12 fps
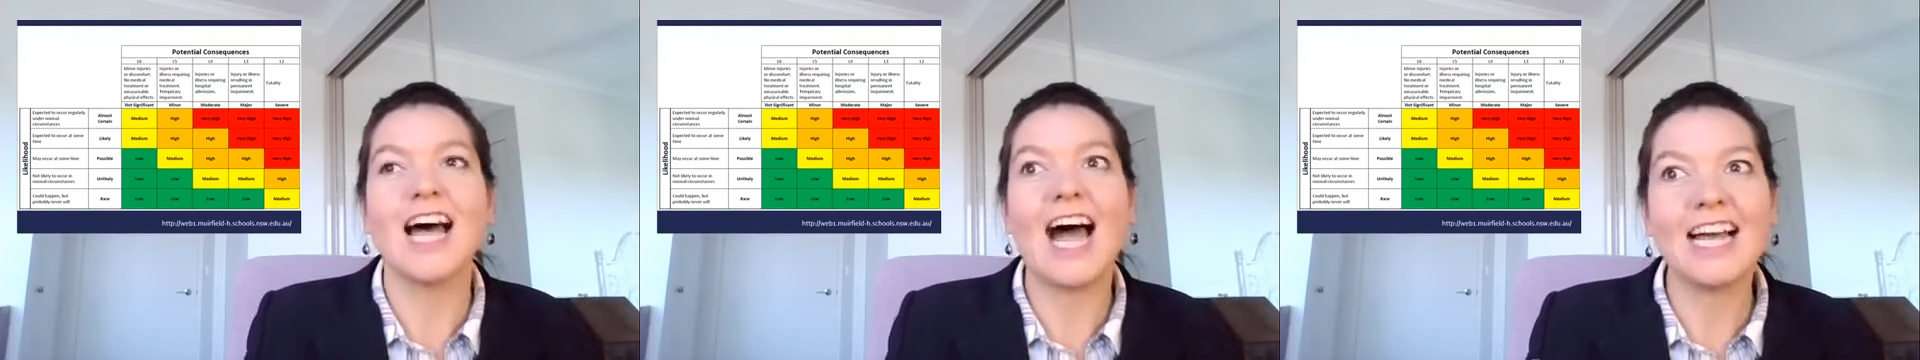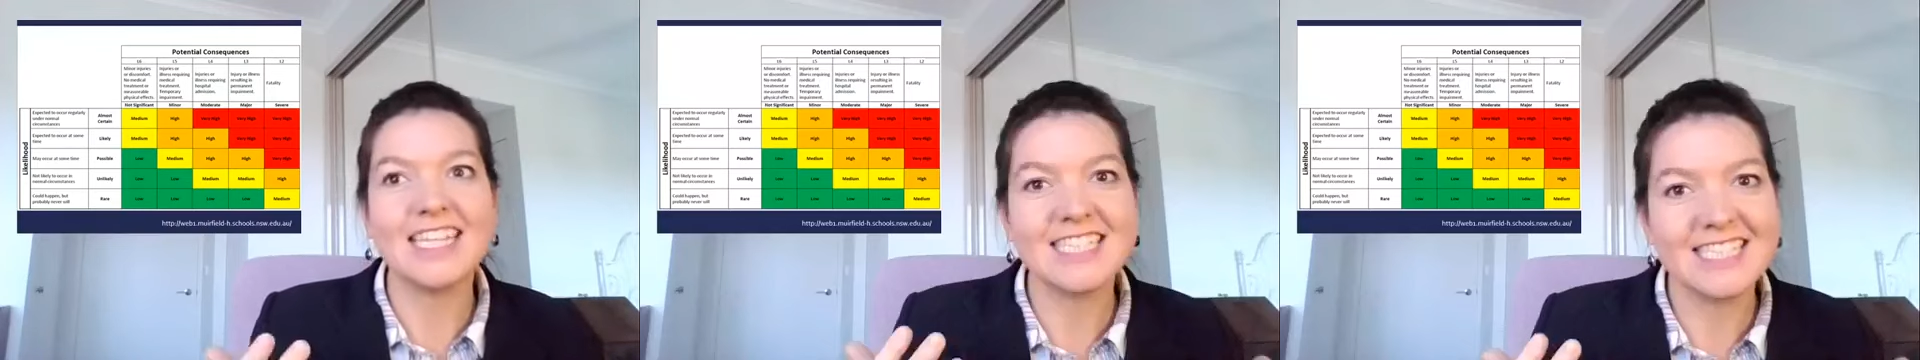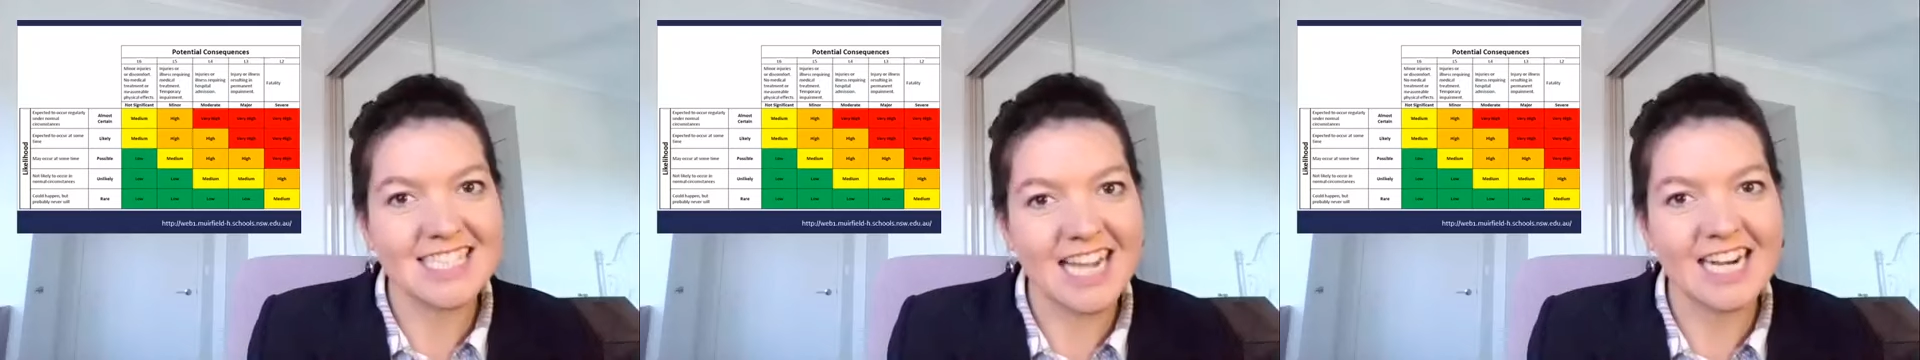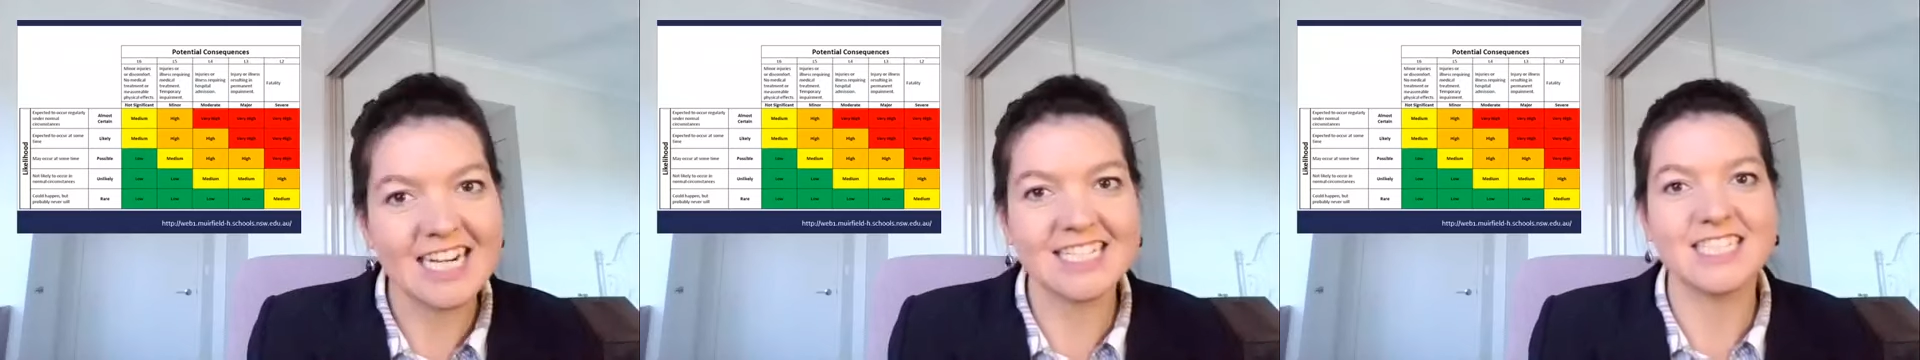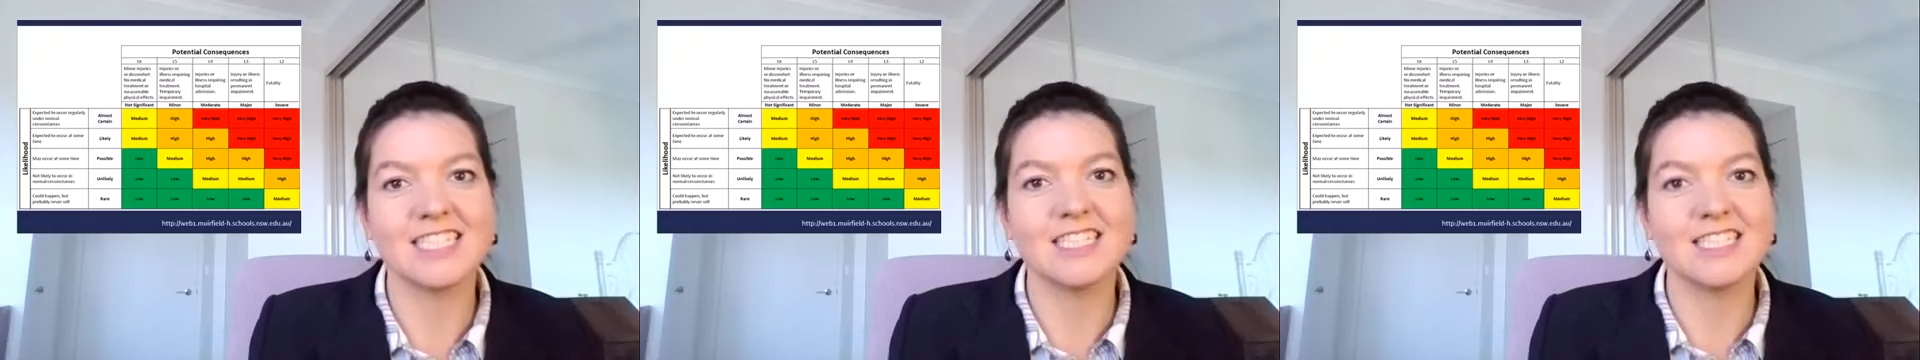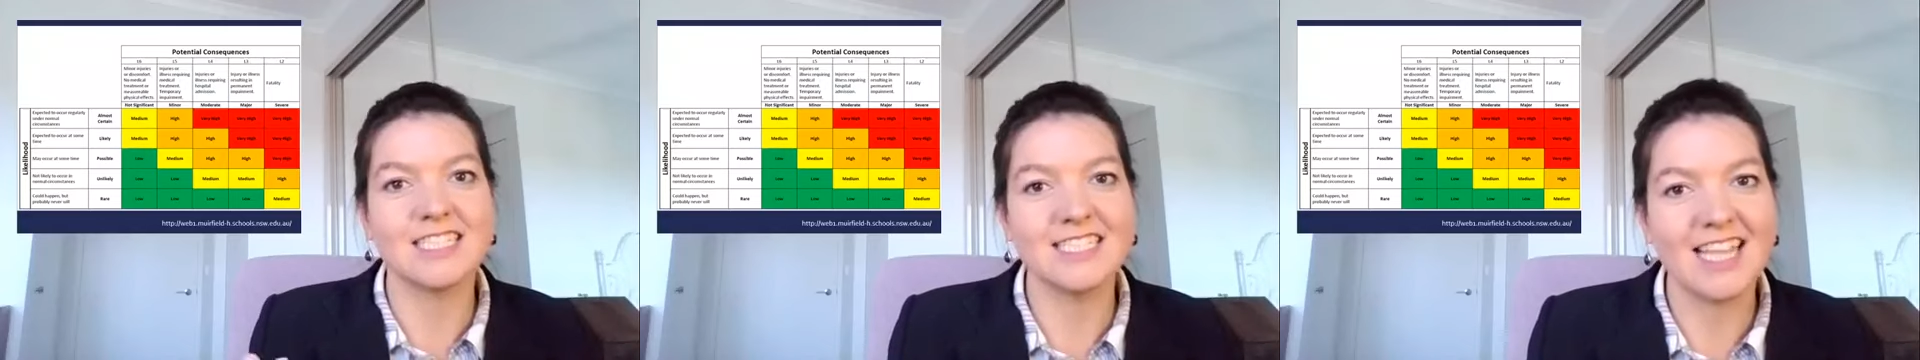I
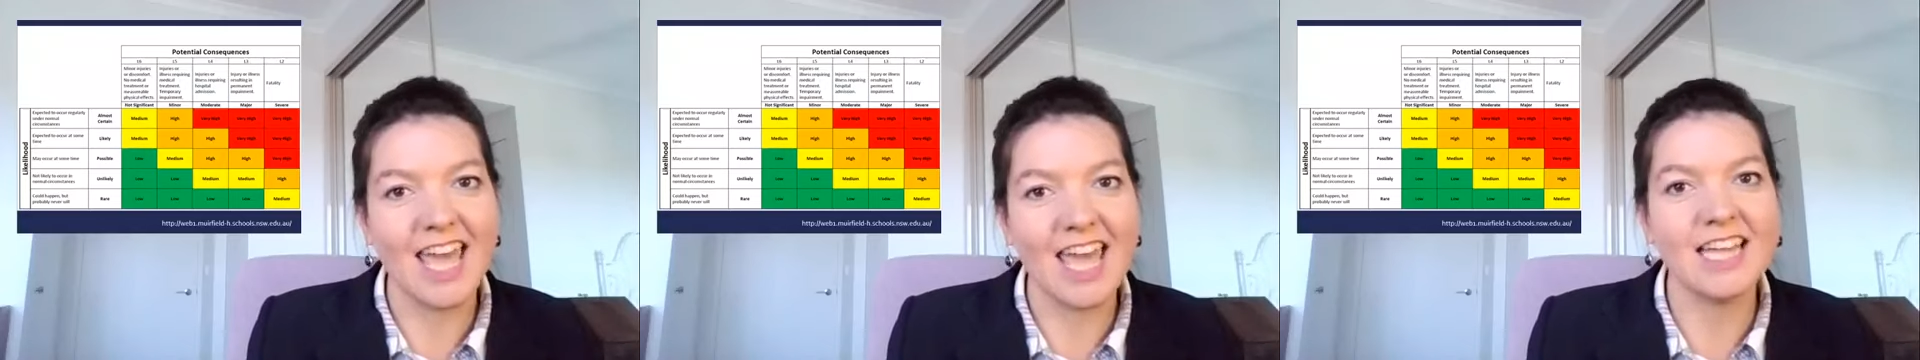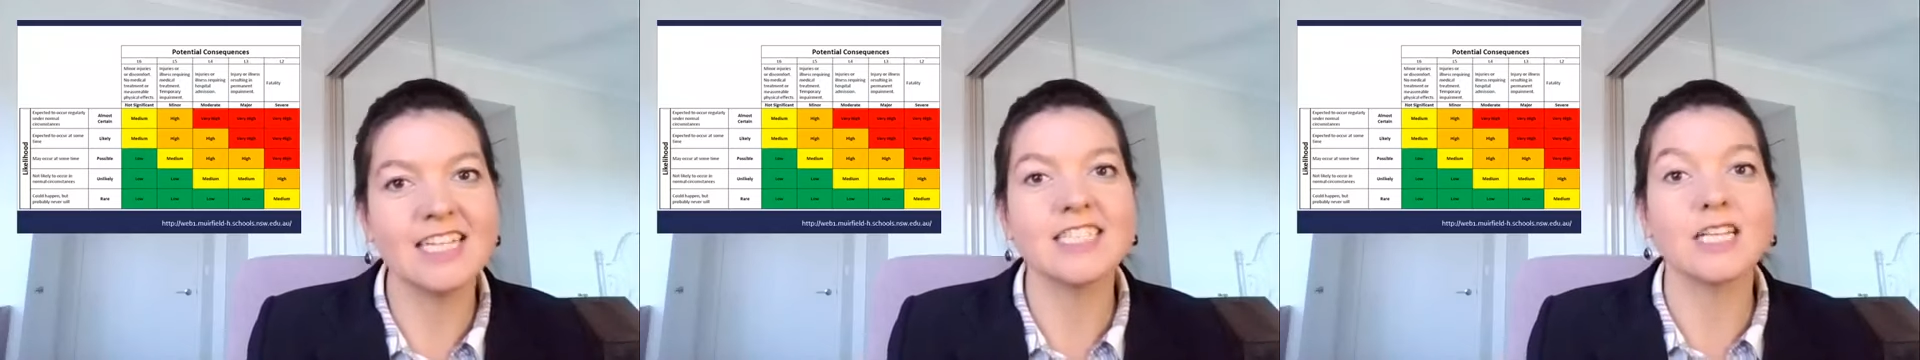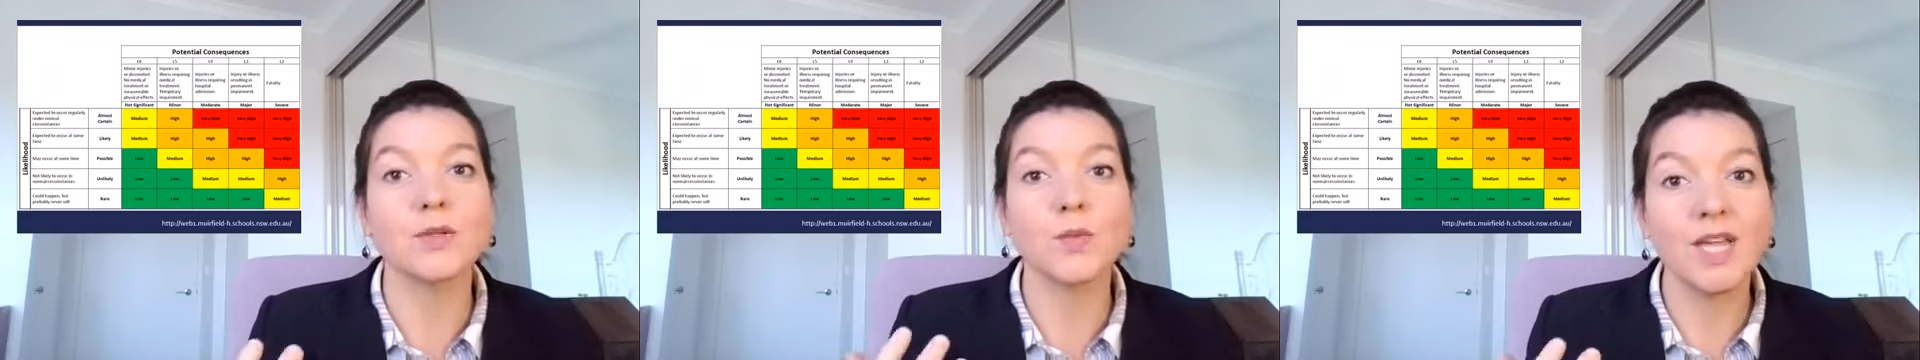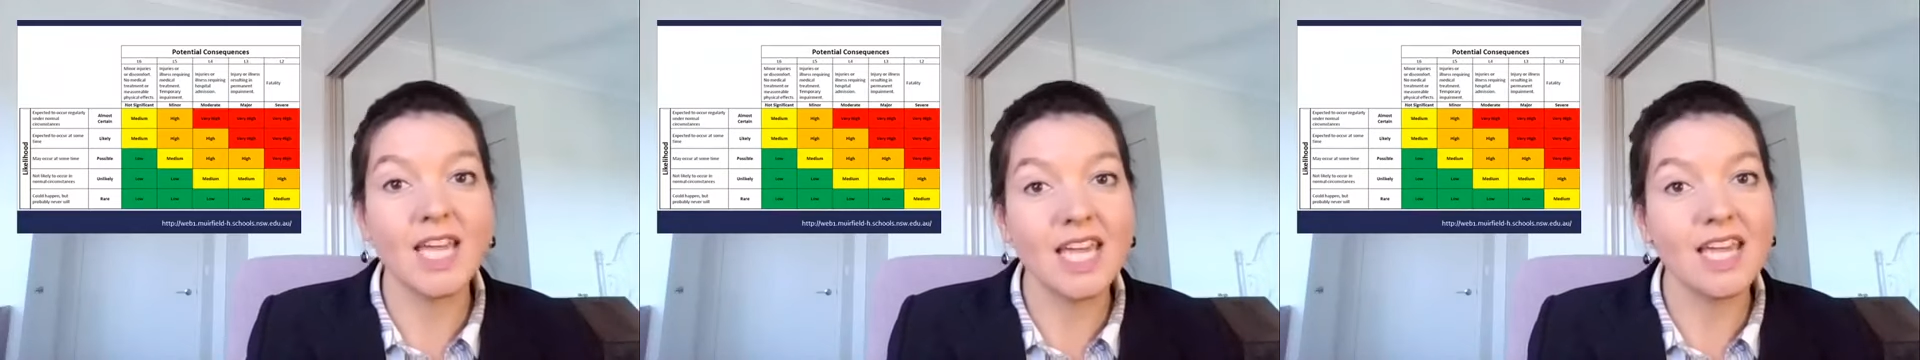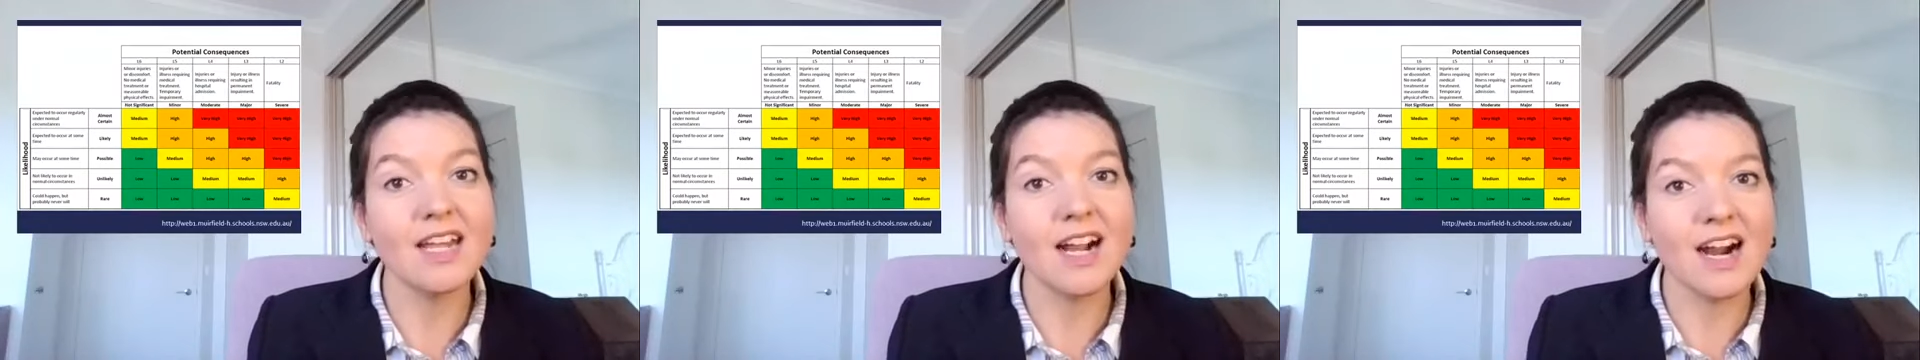started saying that we